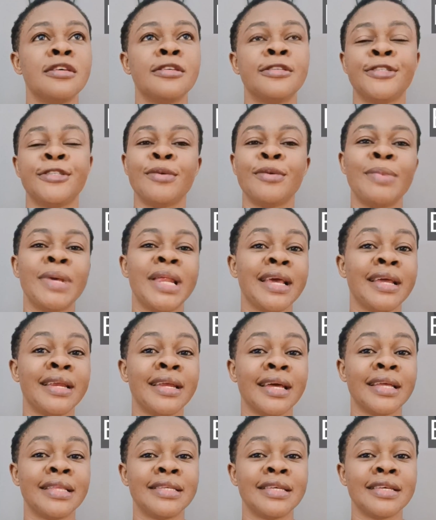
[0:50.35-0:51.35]
so many
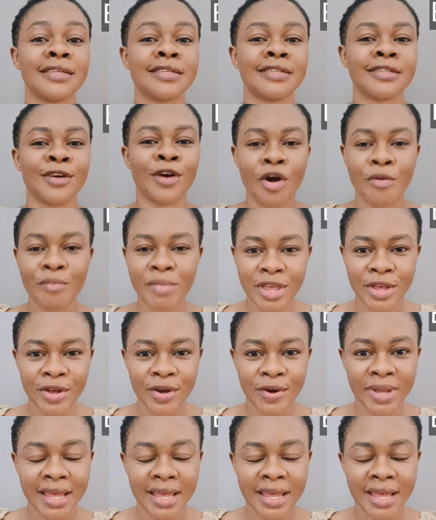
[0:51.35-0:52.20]
great things coming your